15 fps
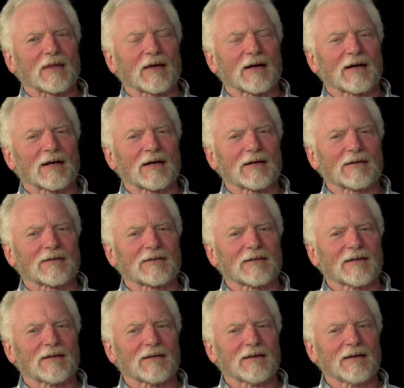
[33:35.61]
uh,
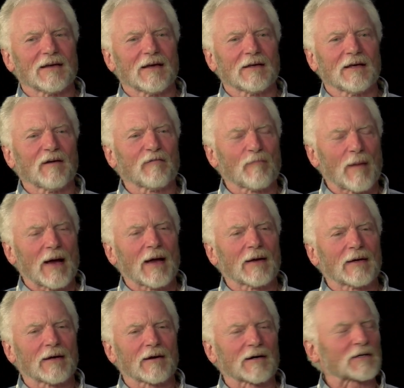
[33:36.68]
give my
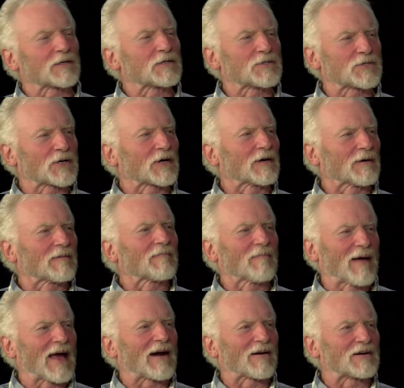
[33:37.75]
characters certain
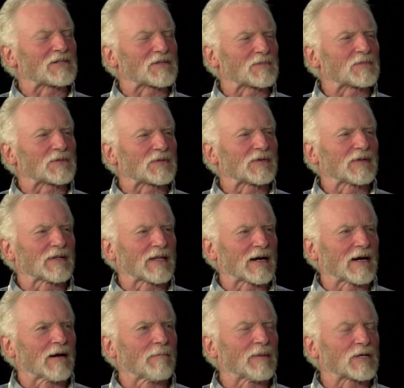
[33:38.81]
mannerisms that
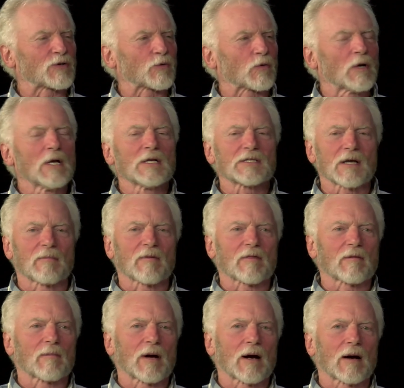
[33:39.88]
mm-hmm. are habitual. Some of
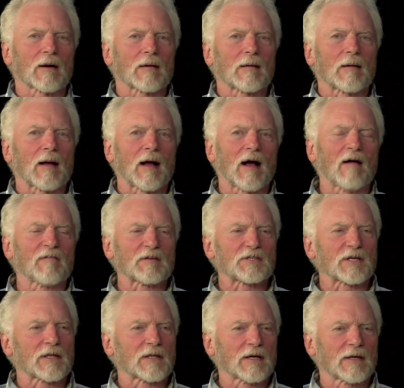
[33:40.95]
them are
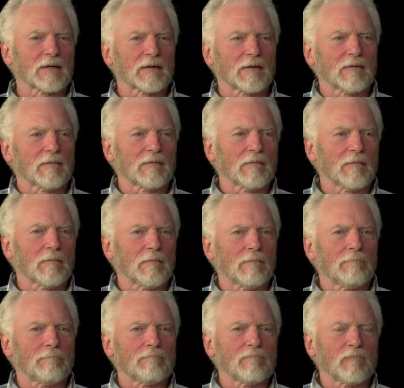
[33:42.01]
obviously they
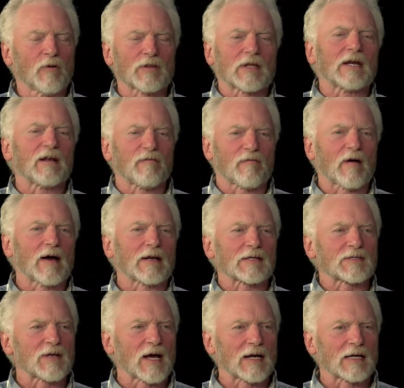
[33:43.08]
what they define
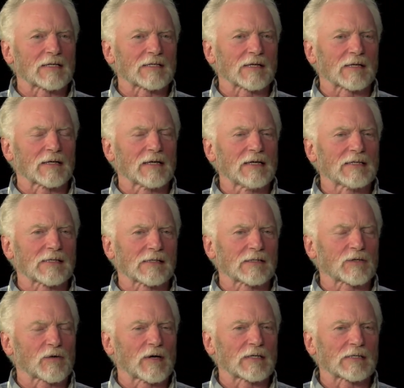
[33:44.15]
is not necessarily easily
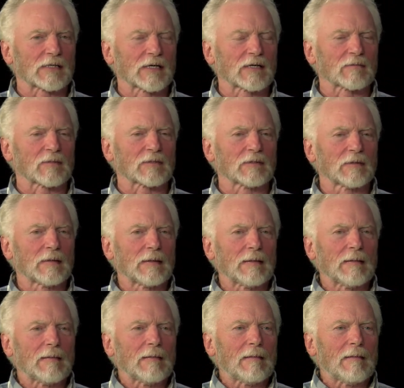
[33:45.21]
translatable.
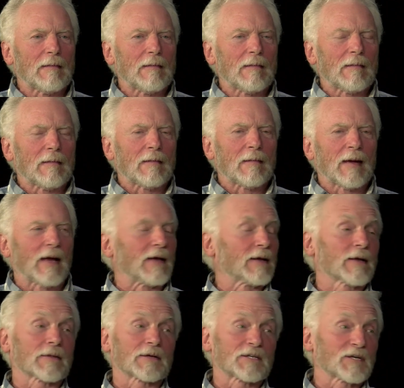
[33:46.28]
Mm-hmm. Hey,
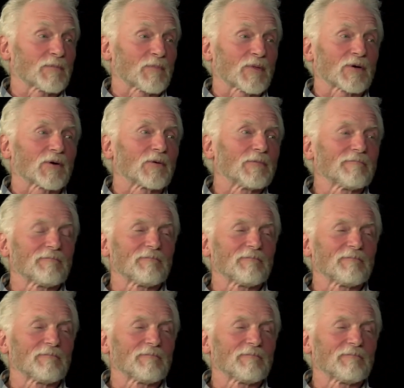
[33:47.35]
another tip though,